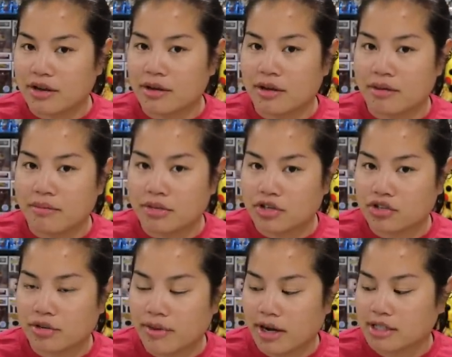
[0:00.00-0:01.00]
a
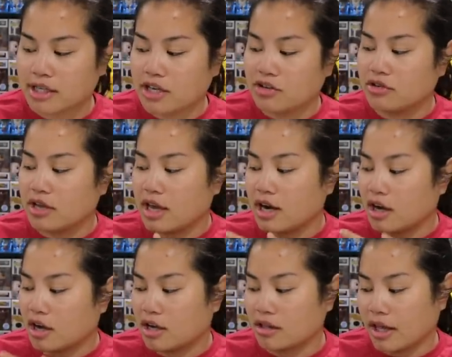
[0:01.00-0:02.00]
mystery box and you get a